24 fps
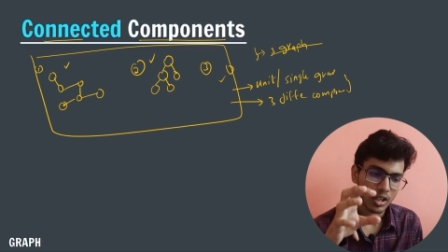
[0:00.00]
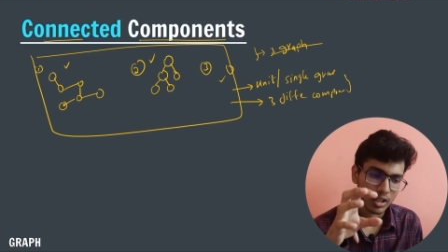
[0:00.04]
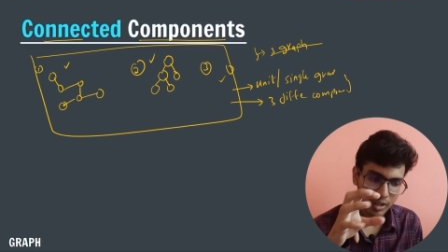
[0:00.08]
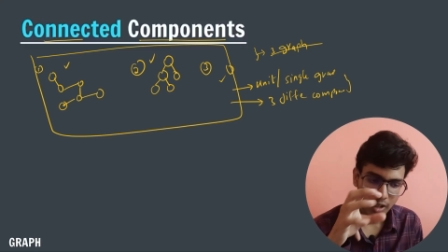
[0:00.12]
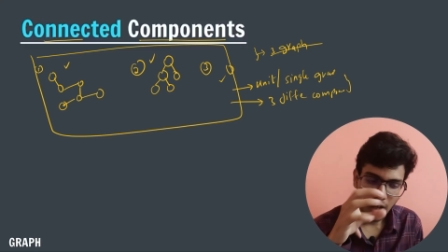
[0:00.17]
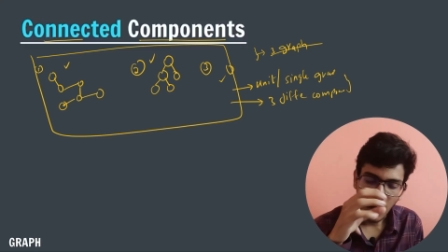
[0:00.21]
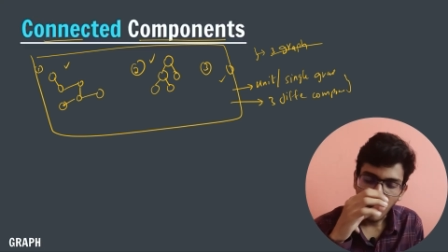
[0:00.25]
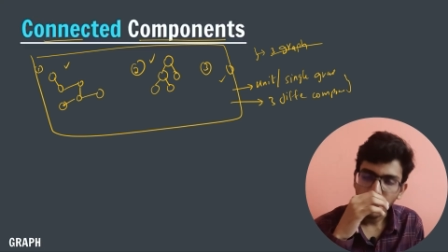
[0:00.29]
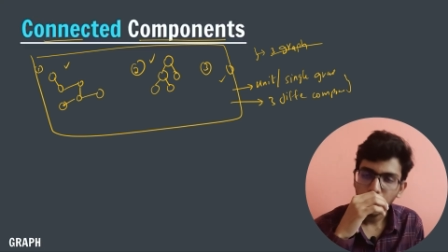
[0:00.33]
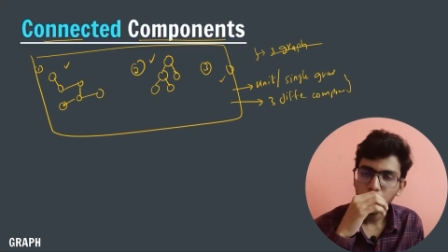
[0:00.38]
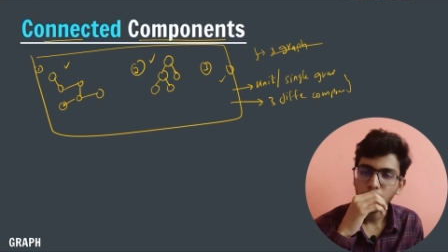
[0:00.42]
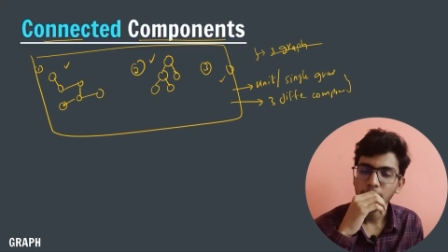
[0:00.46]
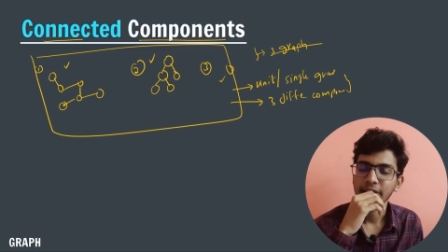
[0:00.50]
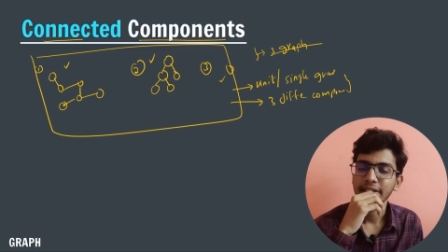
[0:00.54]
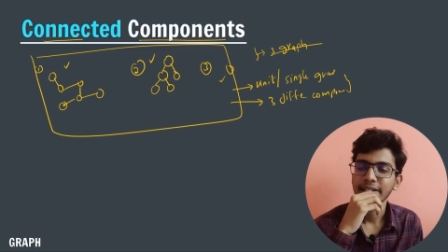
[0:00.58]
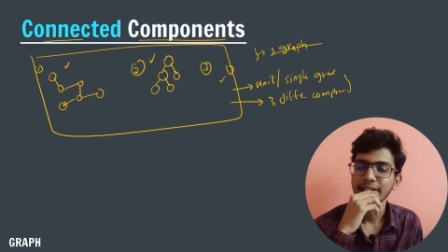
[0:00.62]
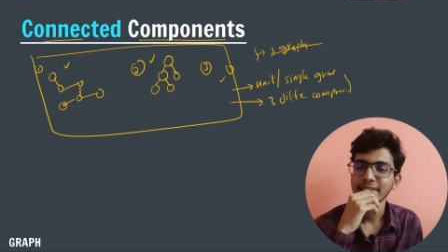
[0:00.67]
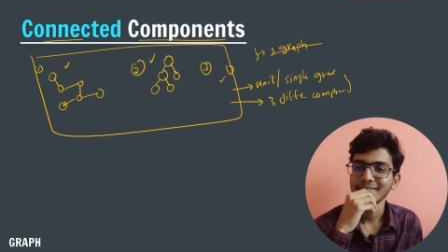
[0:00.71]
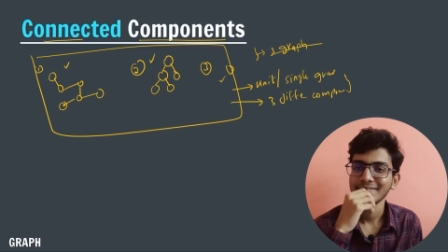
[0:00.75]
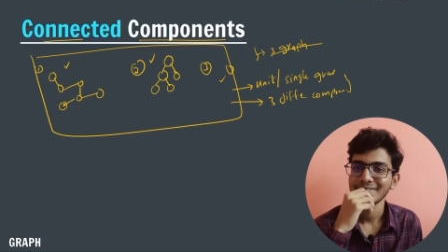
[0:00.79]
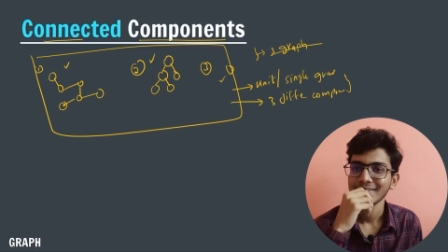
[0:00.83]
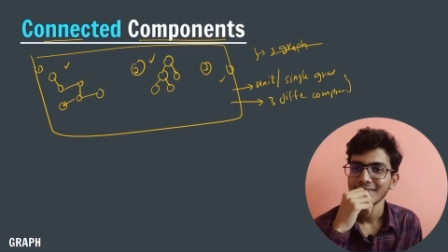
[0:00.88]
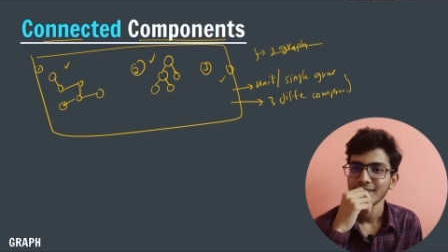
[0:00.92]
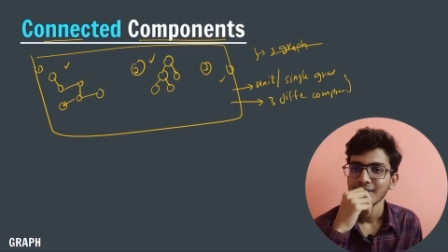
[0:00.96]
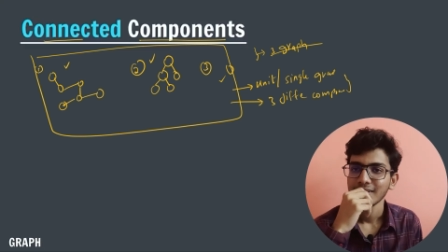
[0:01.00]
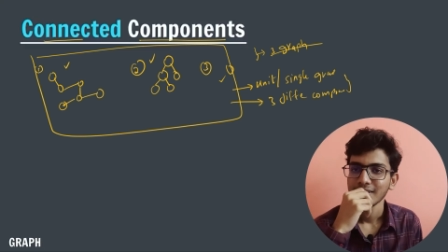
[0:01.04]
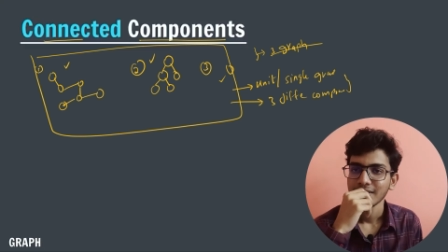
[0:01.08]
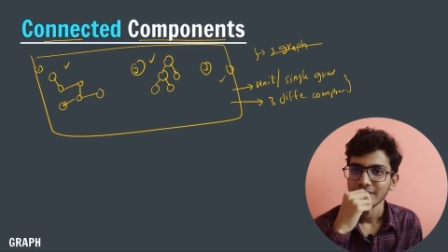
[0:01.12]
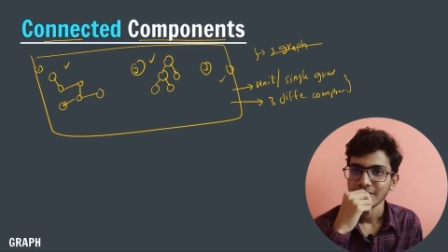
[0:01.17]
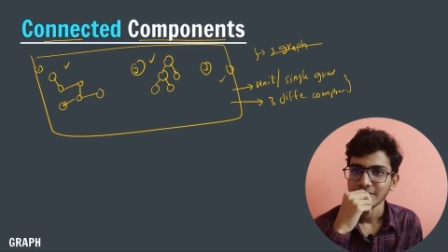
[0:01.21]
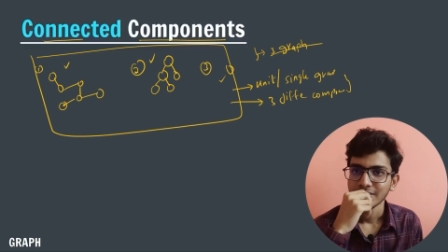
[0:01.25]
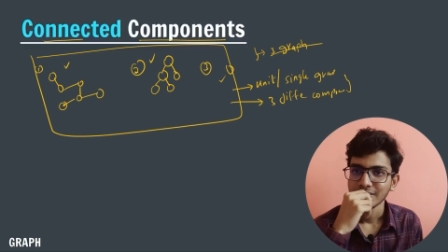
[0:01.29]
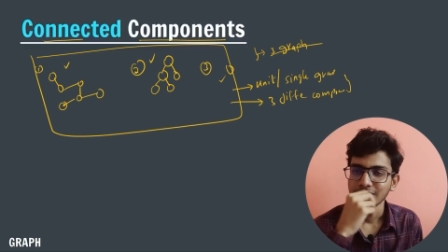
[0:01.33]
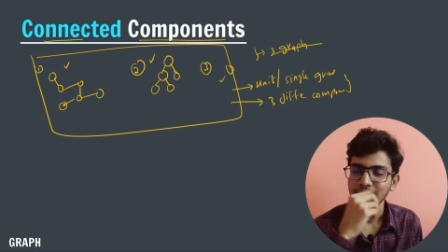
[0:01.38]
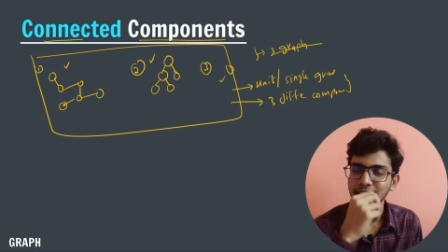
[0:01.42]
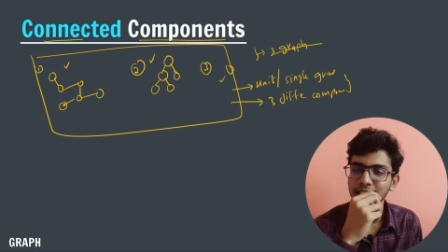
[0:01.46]
components,
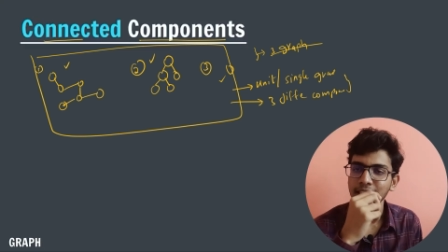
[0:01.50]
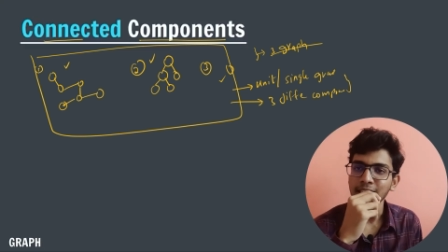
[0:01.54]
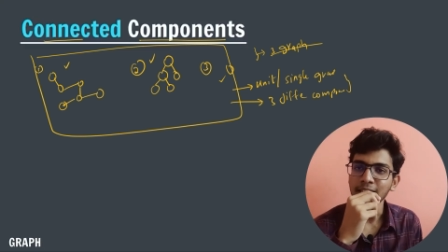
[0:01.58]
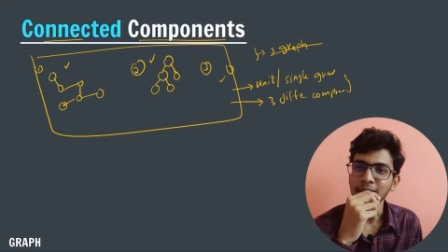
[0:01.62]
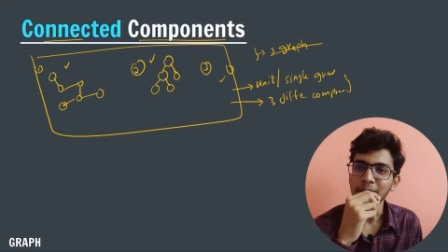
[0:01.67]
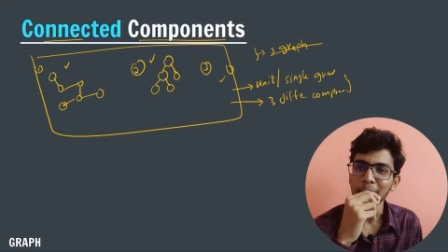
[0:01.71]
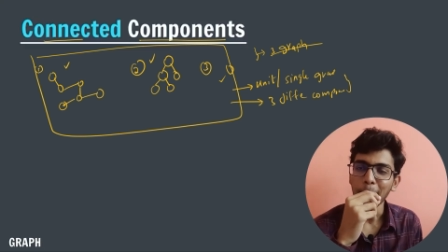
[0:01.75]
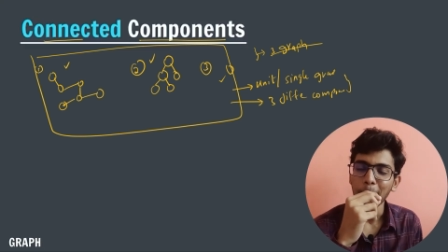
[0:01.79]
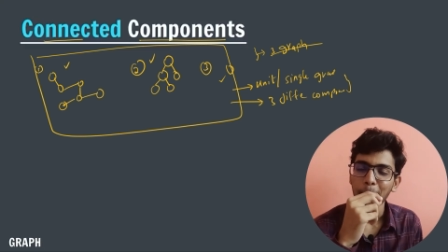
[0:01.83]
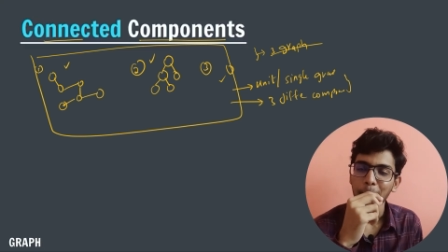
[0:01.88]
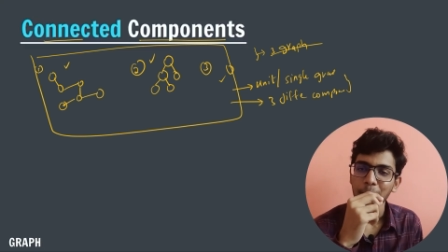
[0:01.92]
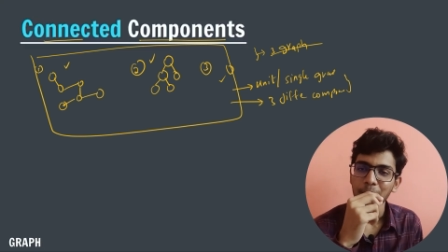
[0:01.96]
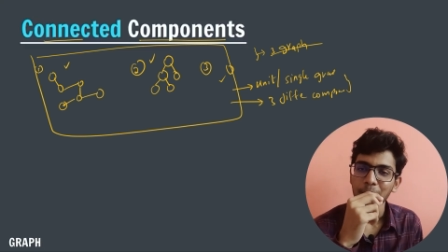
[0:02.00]
then